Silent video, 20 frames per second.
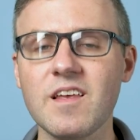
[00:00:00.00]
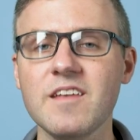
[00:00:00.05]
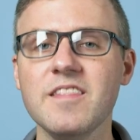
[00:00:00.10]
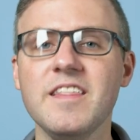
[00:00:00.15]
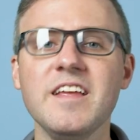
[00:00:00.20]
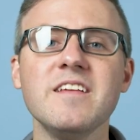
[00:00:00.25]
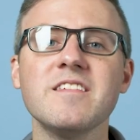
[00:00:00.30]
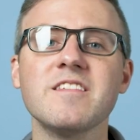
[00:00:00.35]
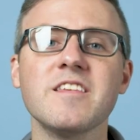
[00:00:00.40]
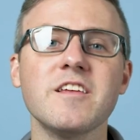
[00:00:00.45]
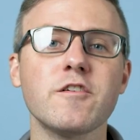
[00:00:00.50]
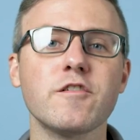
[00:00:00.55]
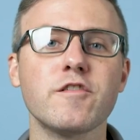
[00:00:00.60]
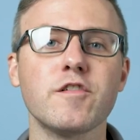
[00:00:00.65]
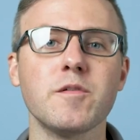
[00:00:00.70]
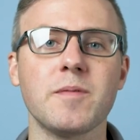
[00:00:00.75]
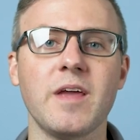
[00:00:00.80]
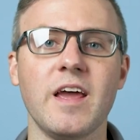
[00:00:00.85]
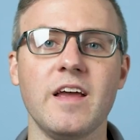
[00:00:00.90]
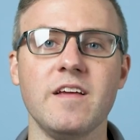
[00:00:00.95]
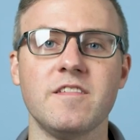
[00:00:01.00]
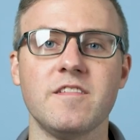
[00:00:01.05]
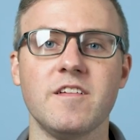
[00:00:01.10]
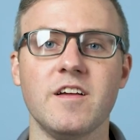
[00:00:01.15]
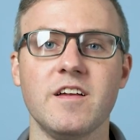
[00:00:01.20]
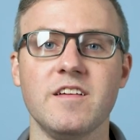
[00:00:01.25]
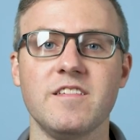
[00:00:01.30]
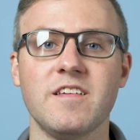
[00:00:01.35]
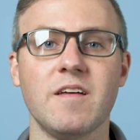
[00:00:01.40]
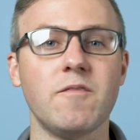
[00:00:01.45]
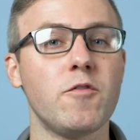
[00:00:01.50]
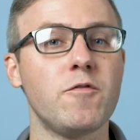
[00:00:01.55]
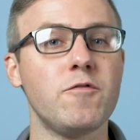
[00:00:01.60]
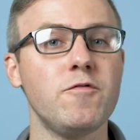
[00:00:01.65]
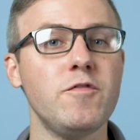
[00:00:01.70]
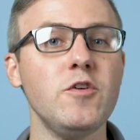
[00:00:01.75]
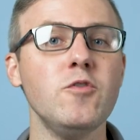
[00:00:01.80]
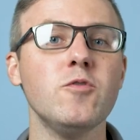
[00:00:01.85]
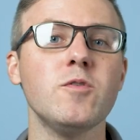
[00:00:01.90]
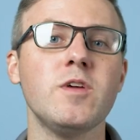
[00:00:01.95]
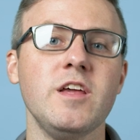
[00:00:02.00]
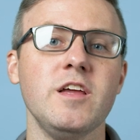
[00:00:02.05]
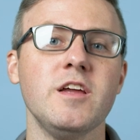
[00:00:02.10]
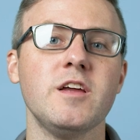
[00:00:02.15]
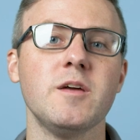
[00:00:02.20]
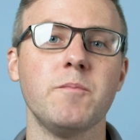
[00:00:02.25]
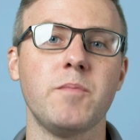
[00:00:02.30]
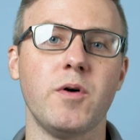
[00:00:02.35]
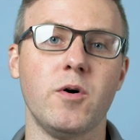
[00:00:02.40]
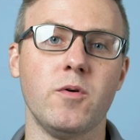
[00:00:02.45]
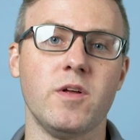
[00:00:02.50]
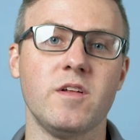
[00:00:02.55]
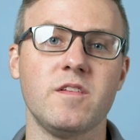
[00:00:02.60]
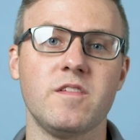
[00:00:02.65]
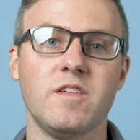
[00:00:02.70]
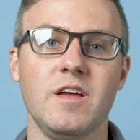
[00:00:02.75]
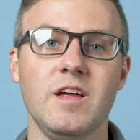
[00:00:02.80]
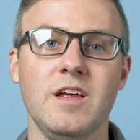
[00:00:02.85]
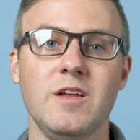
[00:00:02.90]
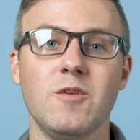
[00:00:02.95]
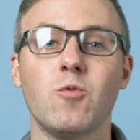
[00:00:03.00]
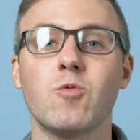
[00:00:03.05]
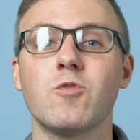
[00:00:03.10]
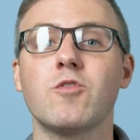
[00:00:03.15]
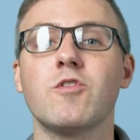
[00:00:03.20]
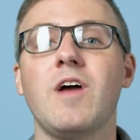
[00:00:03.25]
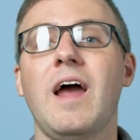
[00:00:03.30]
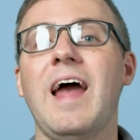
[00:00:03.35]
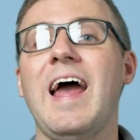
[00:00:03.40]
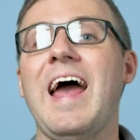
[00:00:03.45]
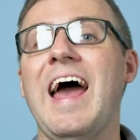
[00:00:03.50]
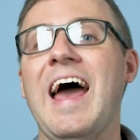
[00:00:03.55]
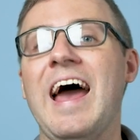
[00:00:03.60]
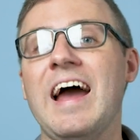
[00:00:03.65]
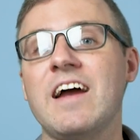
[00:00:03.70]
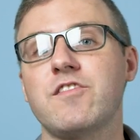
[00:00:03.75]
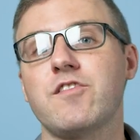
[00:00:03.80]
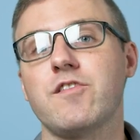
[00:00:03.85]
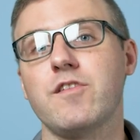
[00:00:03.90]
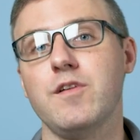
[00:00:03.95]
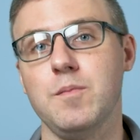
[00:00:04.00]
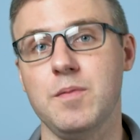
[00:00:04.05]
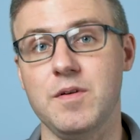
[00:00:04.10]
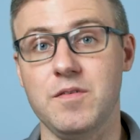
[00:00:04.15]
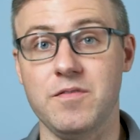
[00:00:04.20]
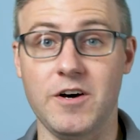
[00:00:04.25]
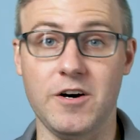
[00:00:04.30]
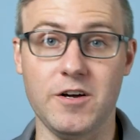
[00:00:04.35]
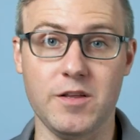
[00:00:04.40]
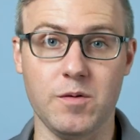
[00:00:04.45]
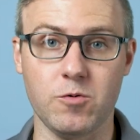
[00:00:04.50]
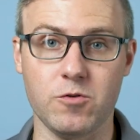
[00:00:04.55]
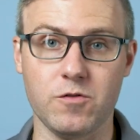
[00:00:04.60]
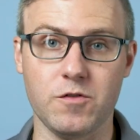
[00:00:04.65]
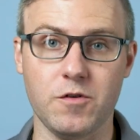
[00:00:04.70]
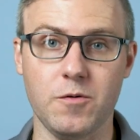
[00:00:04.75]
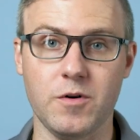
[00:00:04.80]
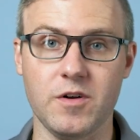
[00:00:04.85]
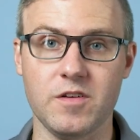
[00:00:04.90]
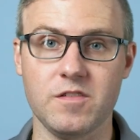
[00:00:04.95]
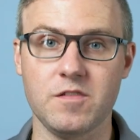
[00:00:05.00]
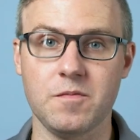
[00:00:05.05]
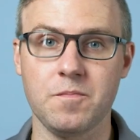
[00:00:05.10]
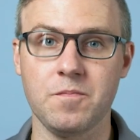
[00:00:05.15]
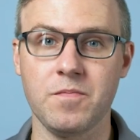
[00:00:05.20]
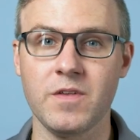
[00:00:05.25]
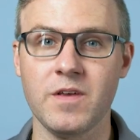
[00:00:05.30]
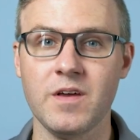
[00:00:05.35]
These leadership case studies have a few key components in order to actually be valuable to us.